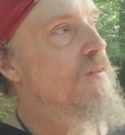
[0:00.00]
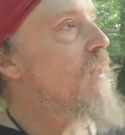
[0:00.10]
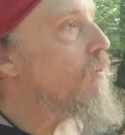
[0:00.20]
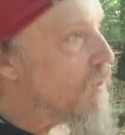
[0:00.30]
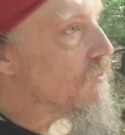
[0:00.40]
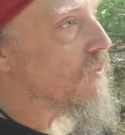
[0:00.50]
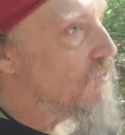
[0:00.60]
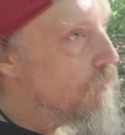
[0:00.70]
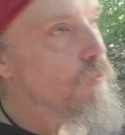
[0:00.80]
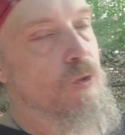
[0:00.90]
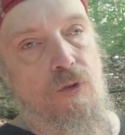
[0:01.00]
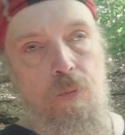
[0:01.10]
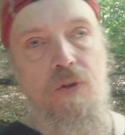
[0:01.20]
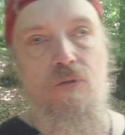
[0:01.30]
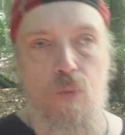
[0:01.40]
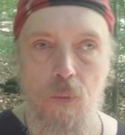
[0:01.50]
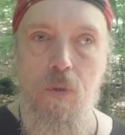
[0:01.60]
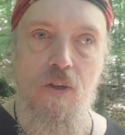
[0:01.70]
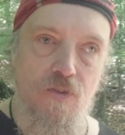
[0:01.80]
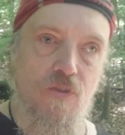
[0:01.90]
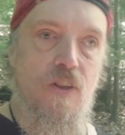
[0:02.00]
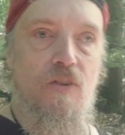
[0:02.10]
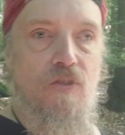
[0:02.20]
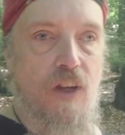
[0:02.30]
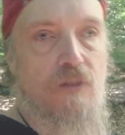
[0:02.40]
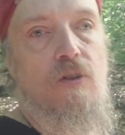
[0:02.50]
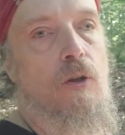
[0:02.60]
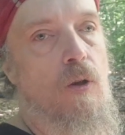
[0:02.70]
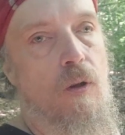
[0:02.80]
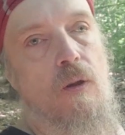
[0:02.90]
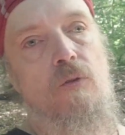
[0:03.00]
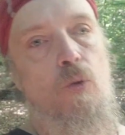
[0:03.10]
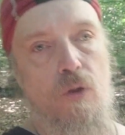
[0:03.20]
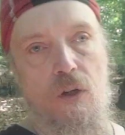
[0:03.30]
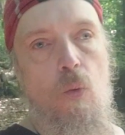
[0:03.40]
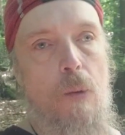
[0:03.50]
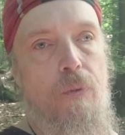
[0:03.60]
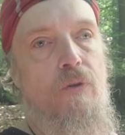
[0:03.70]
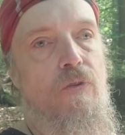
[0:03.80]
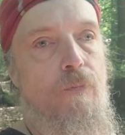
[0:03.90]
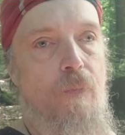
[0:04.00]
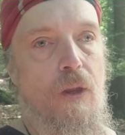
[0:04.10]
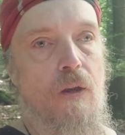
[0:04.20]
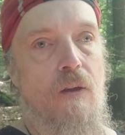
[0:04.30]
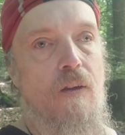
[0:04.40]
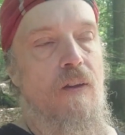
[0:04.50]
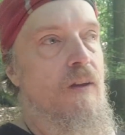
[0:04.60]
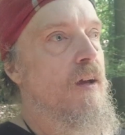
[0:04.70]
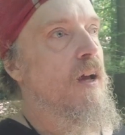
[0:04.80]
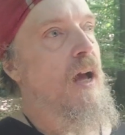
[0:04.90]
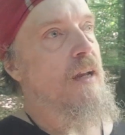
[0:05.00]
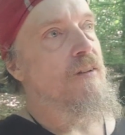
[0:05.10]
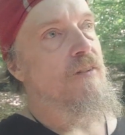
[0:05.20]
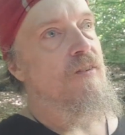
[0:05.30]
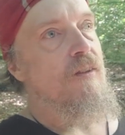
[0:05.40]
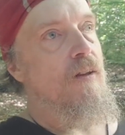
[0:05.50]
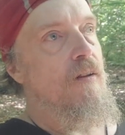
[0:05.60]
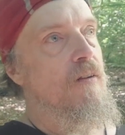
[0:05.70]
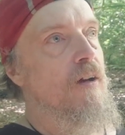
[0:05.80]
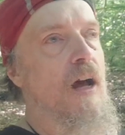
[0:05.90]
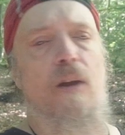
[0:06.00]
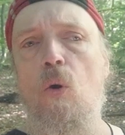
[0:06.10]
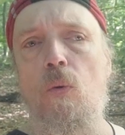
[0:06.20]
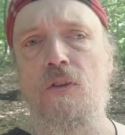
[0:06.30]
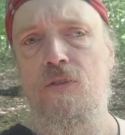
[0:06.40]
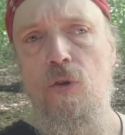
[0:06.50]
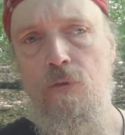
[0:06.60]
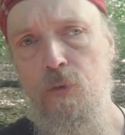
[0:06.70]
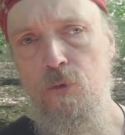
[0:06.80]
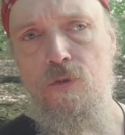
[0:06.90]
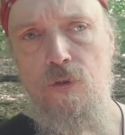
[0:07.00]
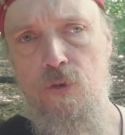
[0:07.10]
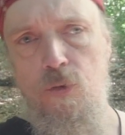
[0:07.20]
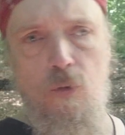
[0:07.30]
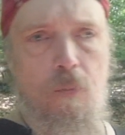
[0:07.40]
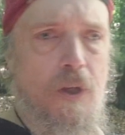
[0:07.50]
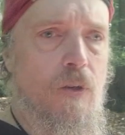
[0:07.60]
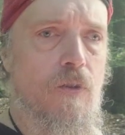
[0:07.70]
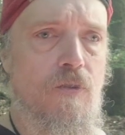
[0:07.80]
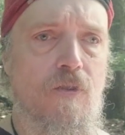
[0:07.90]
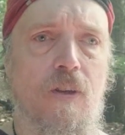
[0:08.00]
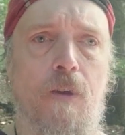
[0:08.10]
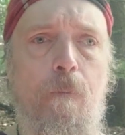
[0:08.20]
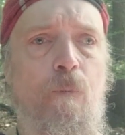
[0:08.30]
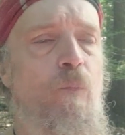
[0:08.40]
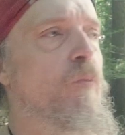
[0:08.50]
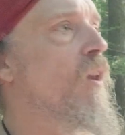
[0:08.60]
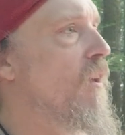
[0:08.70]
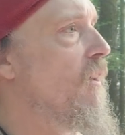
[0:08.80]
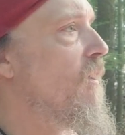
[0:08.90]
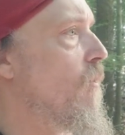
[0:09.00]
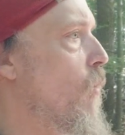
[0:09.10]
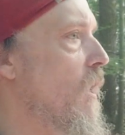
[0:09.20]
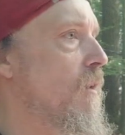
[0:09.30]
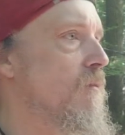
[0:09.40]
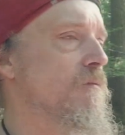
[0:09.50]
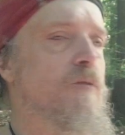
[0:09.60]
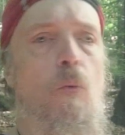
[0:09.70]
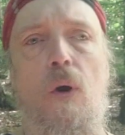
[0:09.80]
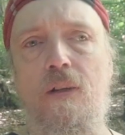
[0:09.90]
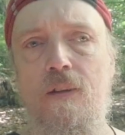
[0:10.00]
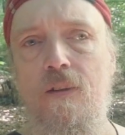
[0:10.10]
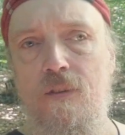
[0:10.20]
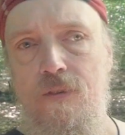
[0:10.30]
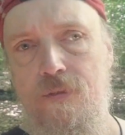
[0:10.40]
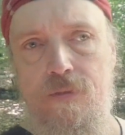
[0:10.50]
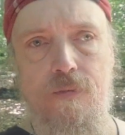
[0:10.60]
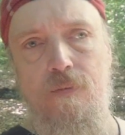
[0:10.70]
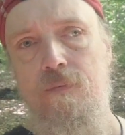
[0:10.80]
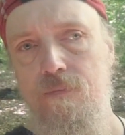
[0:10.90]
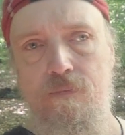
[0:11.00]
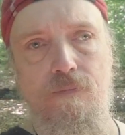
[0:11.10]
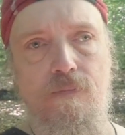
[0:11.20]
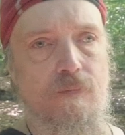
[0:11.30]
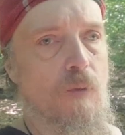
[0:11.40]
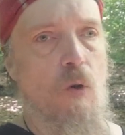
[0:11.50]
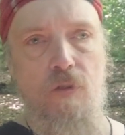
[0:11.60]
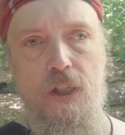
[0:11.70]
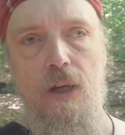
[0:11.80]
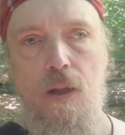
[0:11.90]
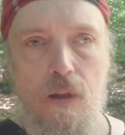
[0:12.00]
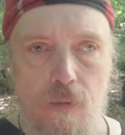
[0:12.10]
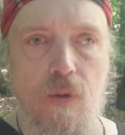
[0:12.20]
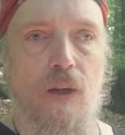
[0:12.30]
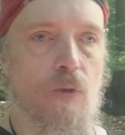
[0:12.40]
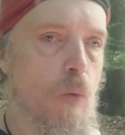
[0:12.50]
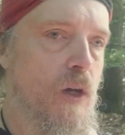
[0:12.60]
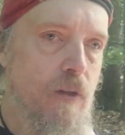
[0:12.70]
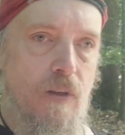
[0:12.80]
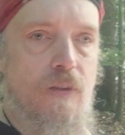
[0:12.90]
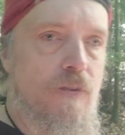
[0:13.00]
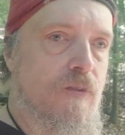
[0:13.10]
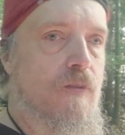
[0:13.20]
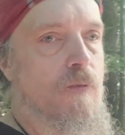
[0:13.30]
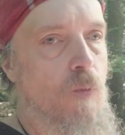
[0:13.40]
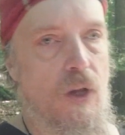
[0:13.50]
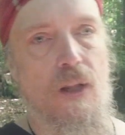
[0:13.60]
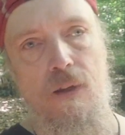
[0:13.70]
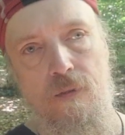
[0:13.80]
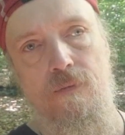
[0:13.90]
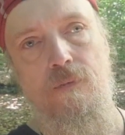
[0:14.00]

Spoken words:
there is a difference between ballistic and tactical nuclear weapons. And I always confuse the two, because, well, the one is overkill and the one is, well,